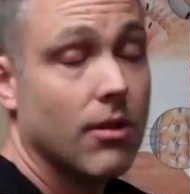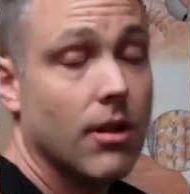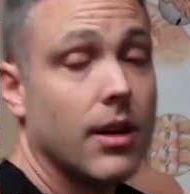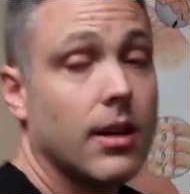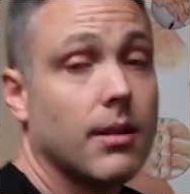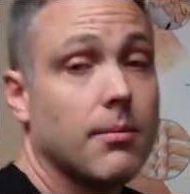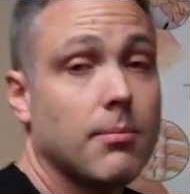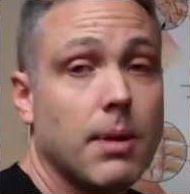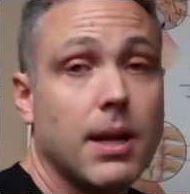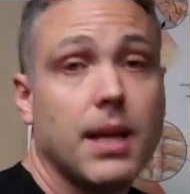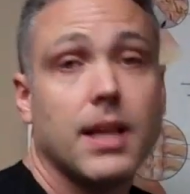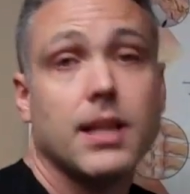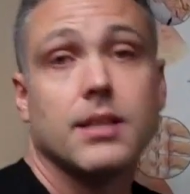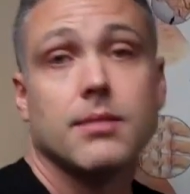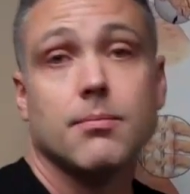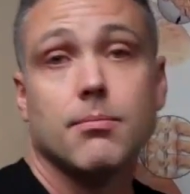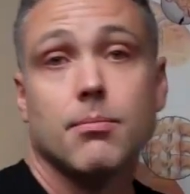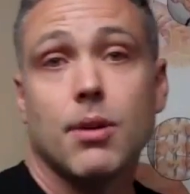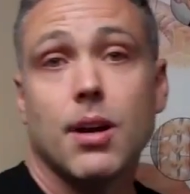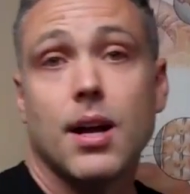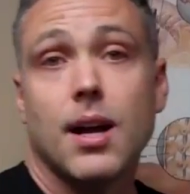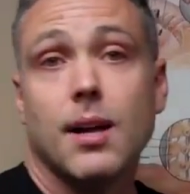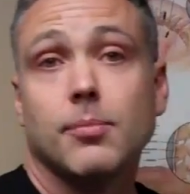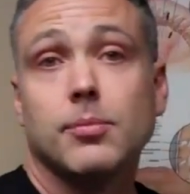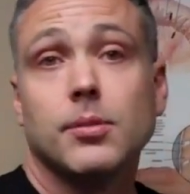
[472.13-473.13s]
chronic pains and
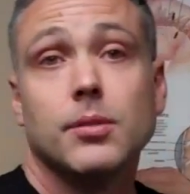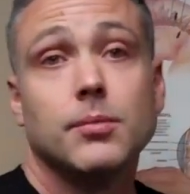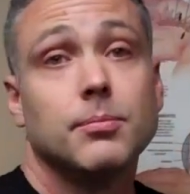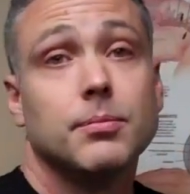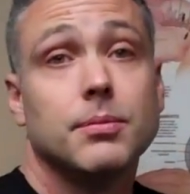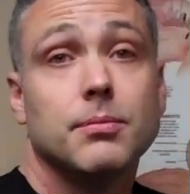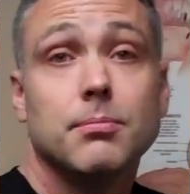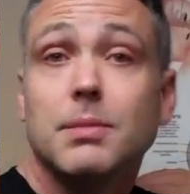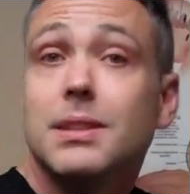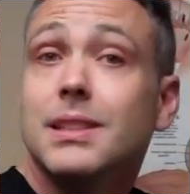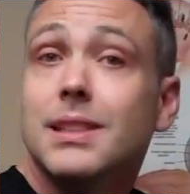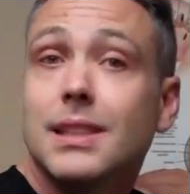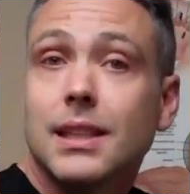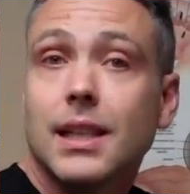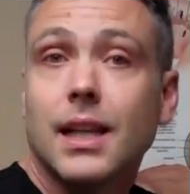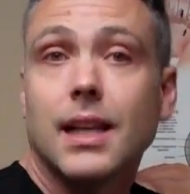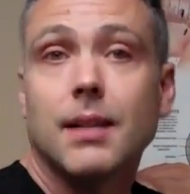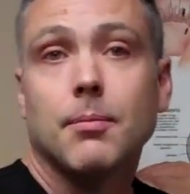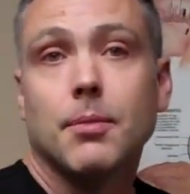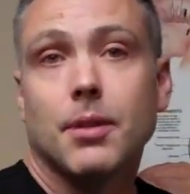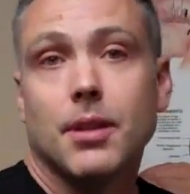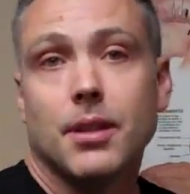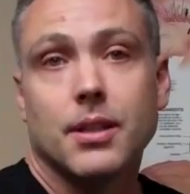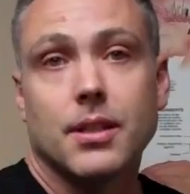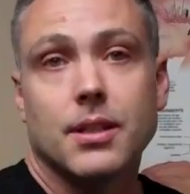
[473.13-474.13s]
problems,
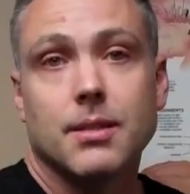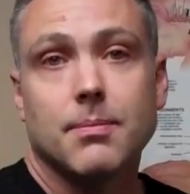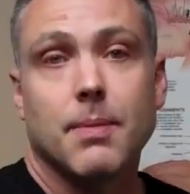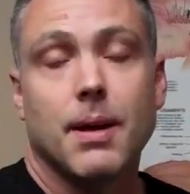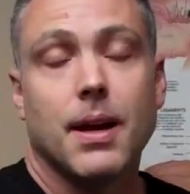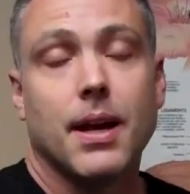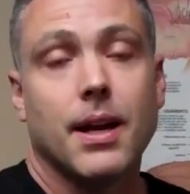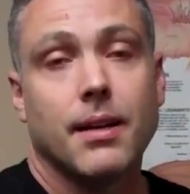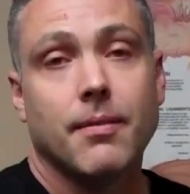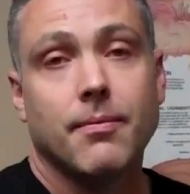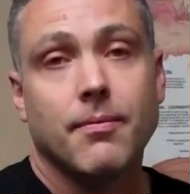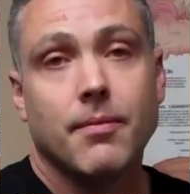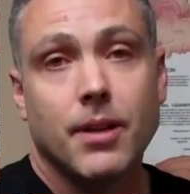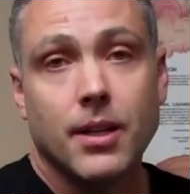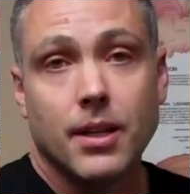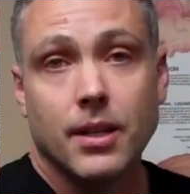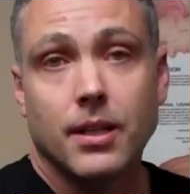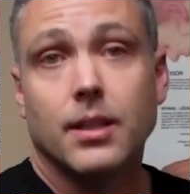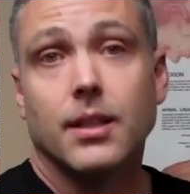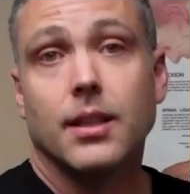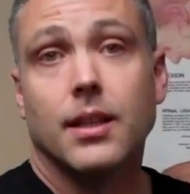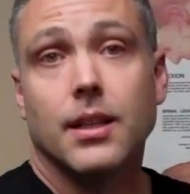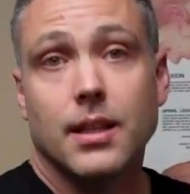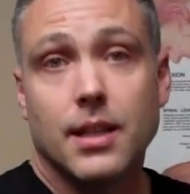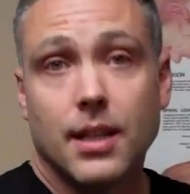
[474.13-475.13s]
misalignment of the spine.
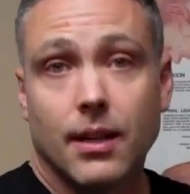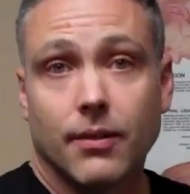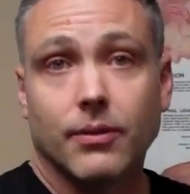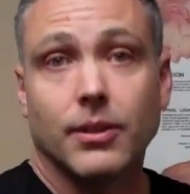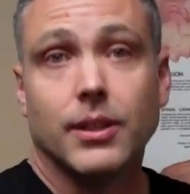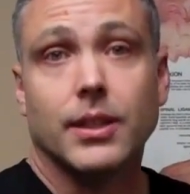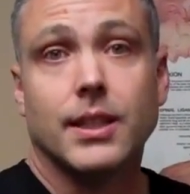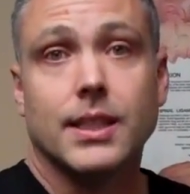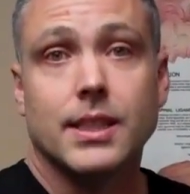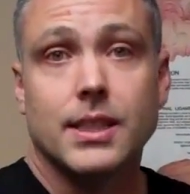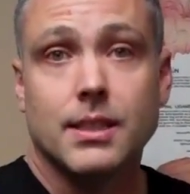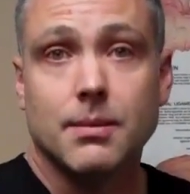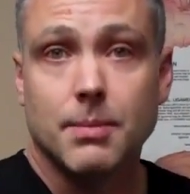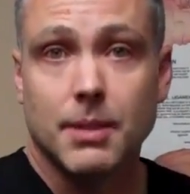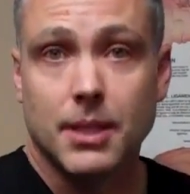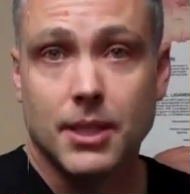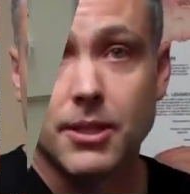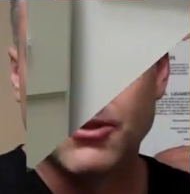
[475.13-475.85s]
It definitely needs to